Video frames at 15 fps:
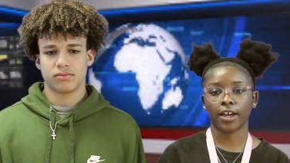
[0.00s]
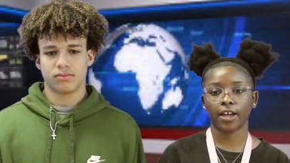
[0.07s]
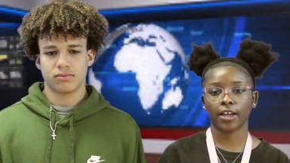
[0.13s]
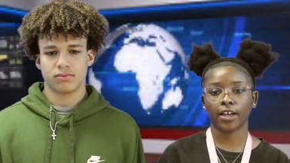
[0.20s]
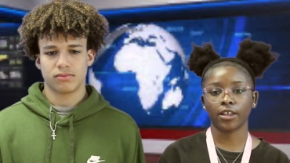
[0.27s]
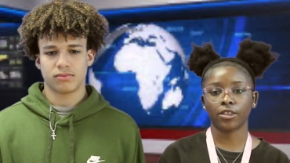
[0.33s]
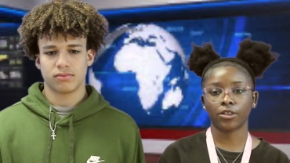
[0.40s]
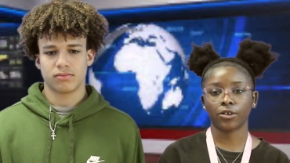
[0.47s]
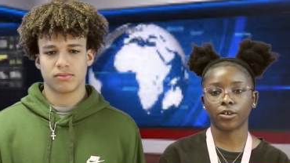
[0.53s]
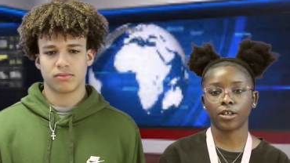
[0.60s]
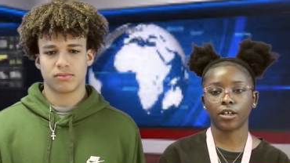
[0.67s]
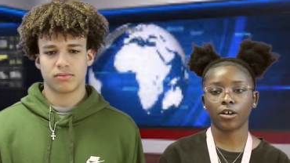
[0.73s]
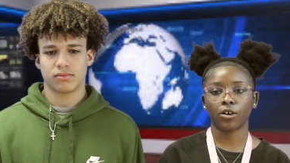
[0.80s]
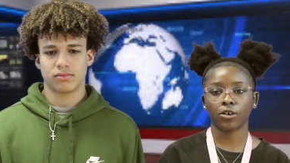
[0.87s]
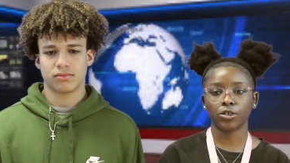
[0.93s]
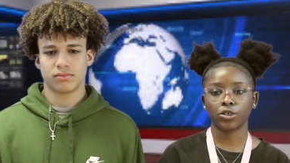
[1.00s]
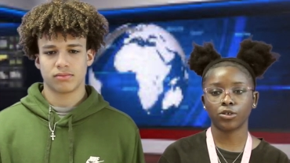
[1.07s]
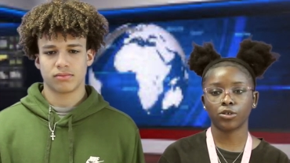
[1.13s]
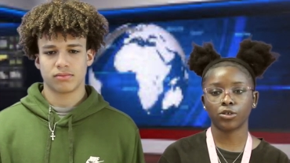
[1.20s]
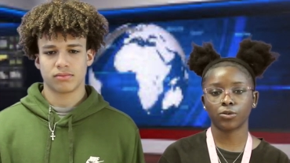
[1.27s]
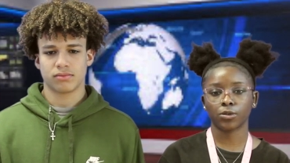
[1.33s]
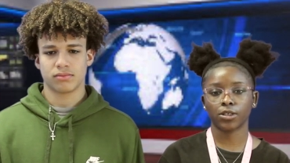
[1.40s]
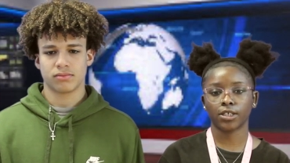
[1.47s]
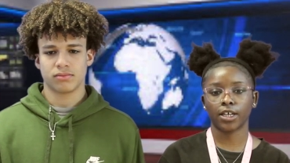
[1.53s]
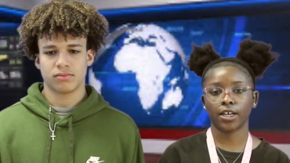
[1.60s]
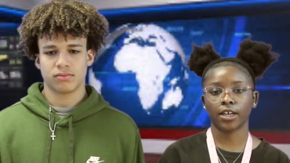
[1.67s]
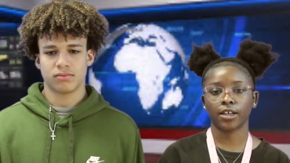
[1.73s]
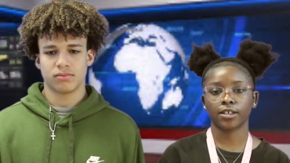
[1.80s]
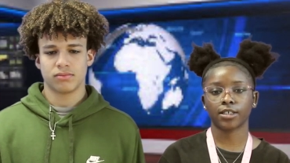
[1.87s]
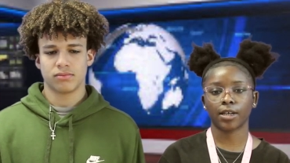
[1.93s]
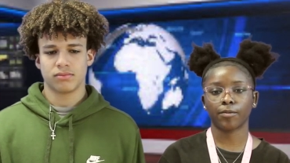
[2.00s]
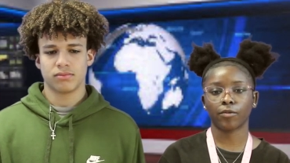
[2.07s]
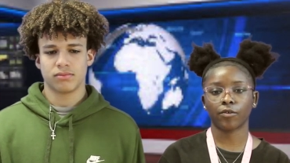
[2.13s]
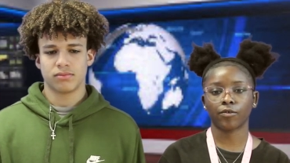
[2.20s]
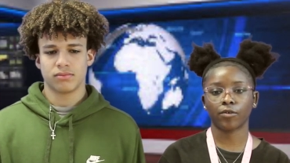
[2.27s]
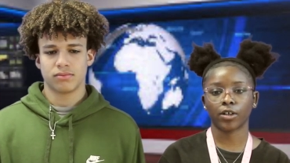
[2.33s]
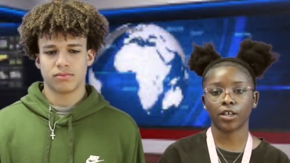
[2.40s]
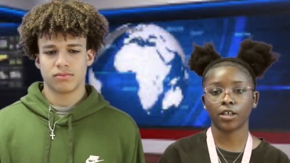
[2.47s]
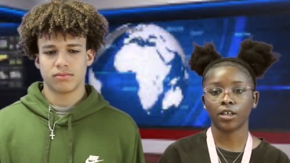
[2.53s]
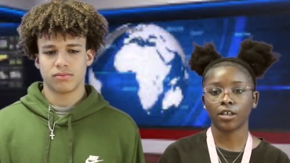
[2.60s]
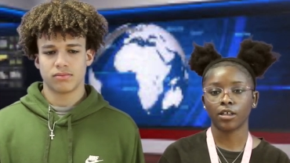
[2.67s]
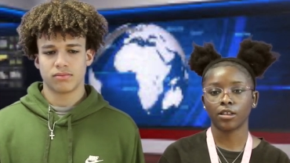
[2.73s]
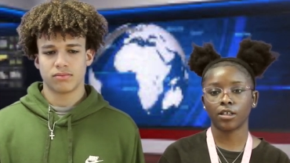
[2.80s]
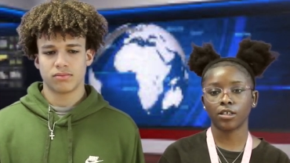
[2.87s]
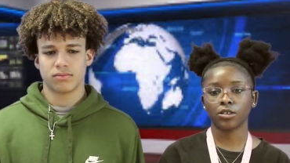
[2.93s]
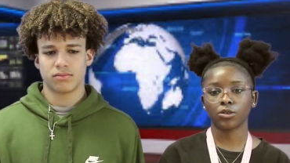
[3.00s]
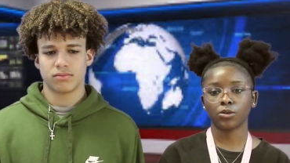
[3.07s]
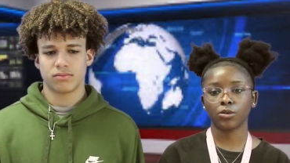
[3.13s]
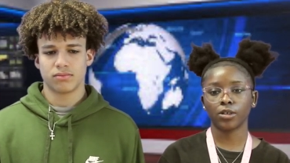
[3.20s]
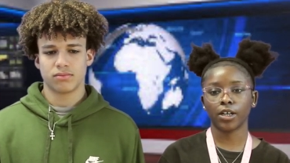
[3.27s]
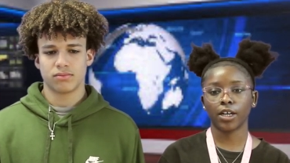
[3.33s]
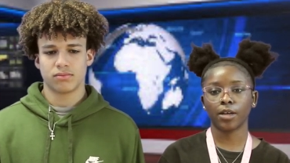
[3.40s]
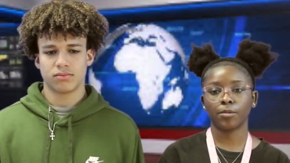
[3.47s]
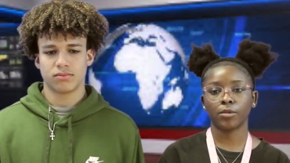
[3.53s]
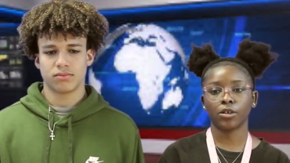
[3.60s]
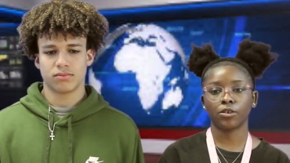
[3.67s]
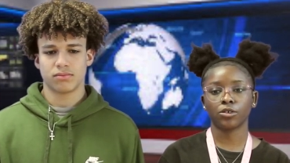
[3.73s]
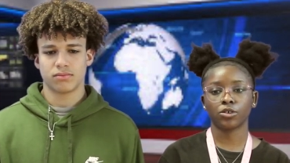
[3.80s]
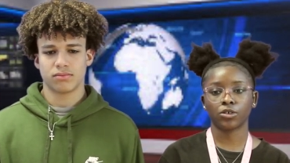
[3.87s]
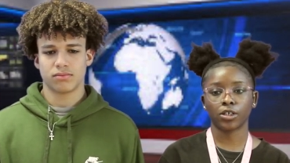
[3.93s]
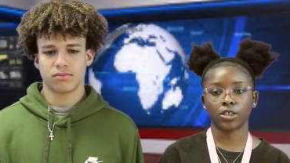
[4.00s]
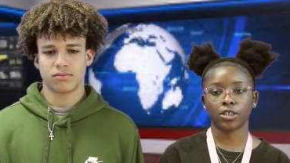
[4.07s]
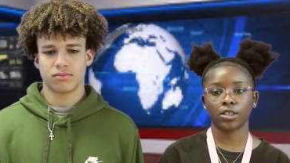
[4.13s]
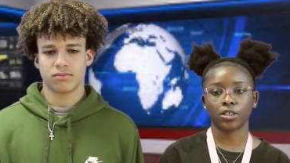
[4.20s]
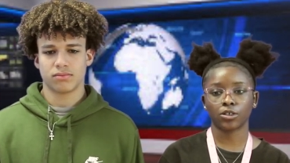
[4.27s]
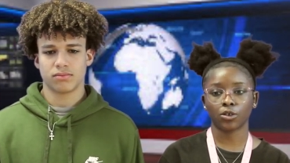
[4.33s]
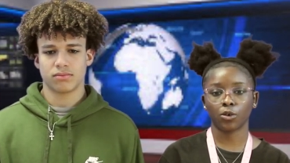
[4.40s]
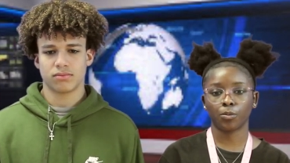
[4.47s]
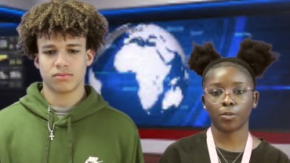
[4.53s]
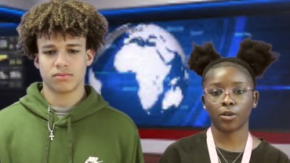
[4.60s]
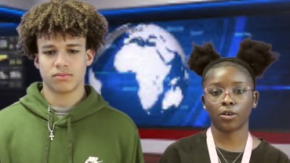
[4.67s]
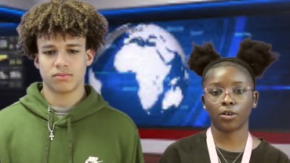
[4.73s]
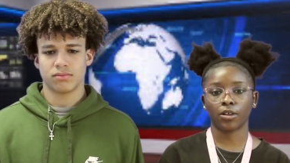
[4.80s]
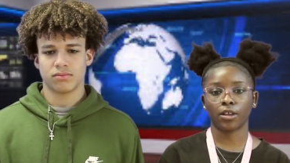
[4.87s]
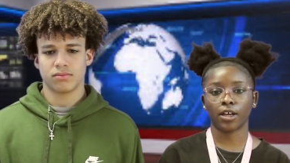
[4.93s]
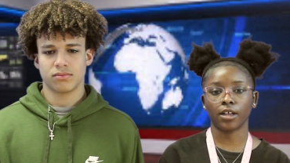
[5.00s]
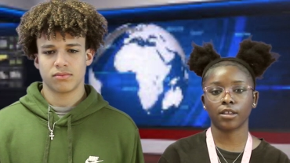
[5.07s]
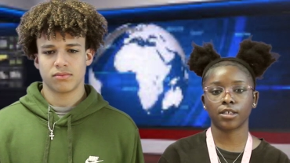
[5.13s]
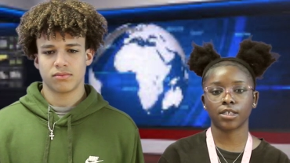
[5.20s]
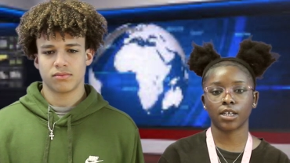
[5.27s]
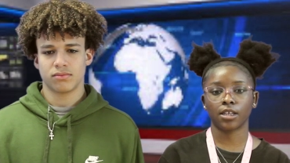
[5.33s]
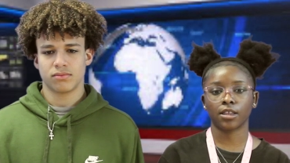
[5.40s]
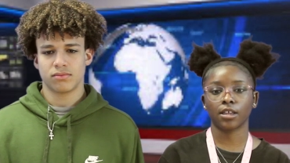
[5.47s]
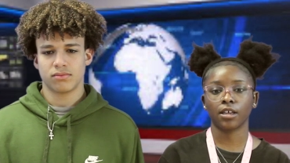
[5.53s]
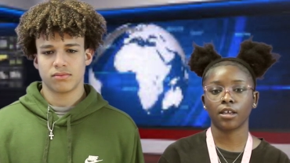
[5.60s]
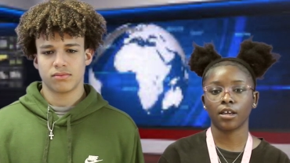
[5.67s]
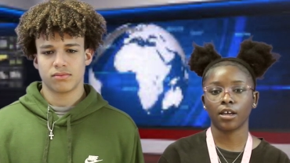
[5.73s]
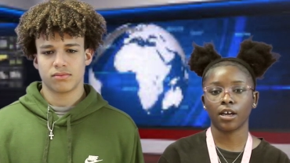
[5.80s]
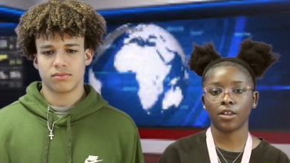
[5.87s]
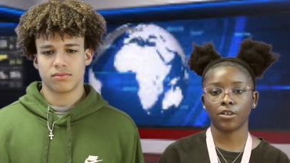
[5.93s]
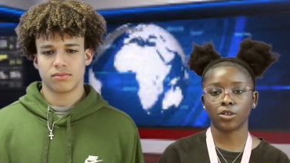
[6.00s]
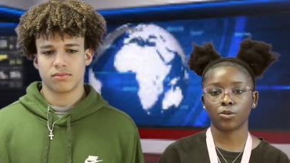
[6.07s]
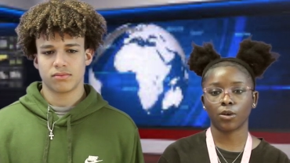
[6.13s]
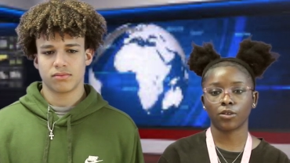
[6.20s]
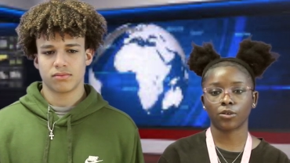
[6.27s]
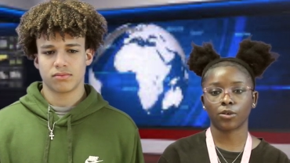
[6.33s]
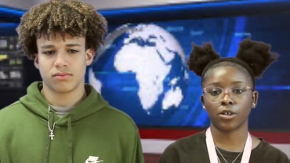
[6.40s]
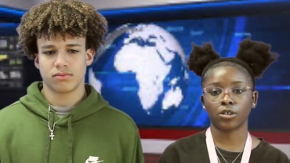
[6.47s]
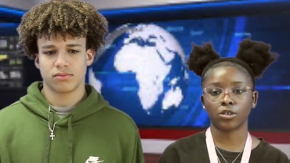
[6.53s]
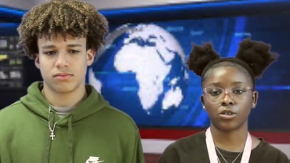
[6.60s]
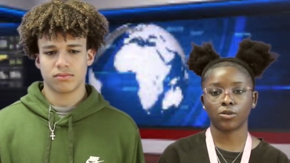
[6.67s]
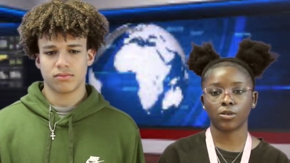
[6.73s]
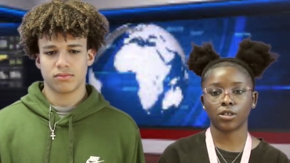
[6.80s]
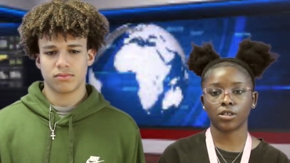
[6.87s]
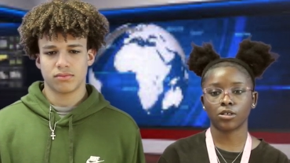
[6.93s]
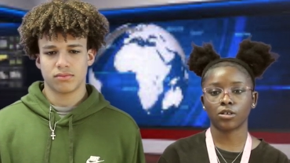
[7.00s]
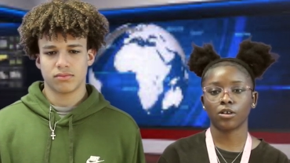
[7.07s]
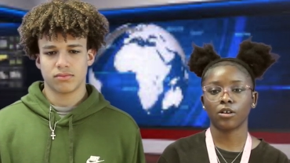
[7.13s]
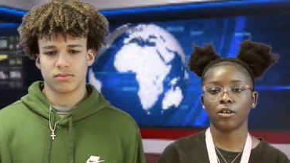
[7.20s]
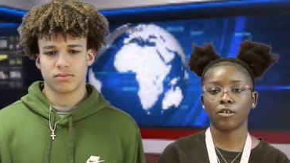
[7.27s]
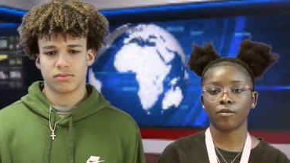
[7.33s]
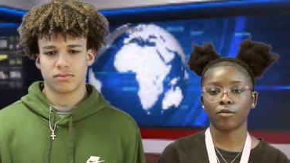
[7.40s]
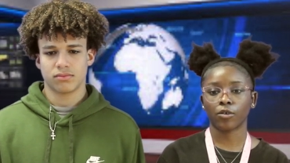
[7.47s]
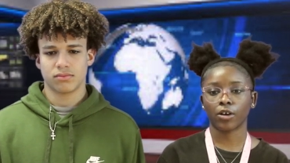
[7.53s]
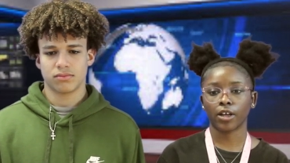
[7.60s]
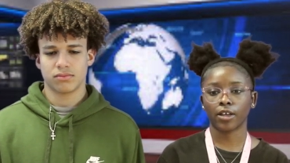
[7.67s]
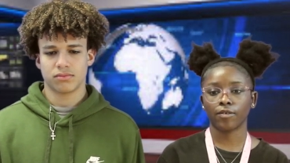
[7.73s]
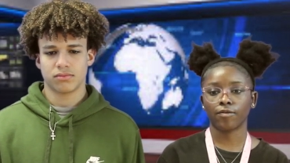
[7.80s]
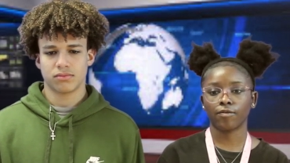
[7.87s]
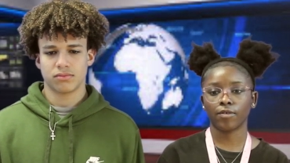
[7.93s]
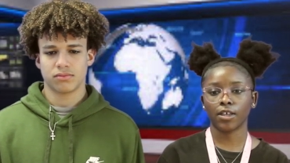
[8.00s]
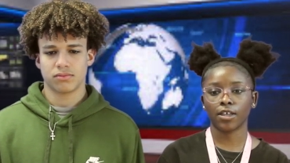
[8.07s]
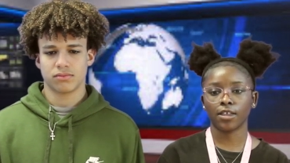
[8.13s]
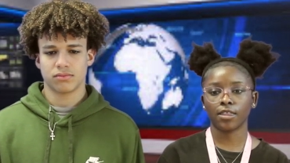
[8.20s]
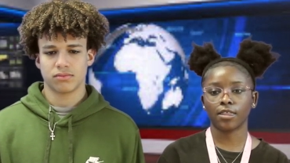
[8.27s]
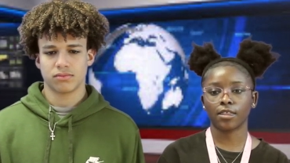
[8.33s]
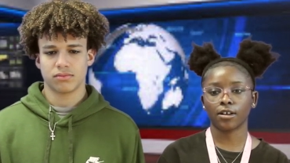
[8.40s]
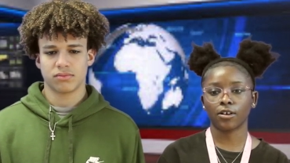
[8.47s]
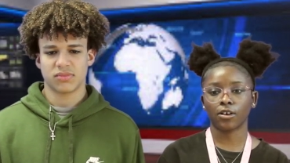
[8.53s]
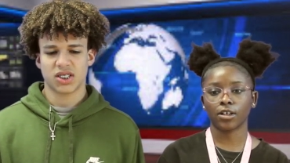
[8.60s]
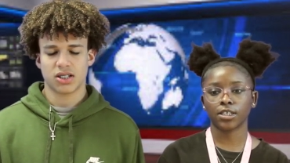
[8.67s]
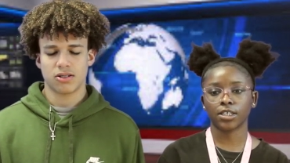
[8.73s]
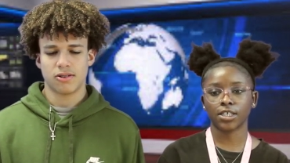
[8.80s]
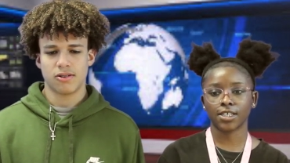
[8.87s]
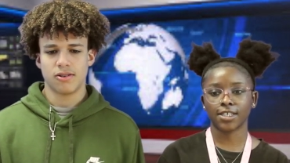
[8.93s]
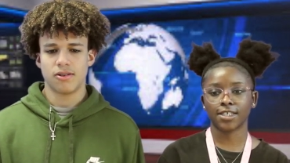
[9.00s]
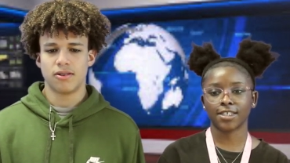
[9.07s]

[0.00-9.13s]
Speaker 1: at 8.30. All juniors will take exam for free. This school day administration is open on 9th, 10th, and 12th grade students. For a fee, the cost is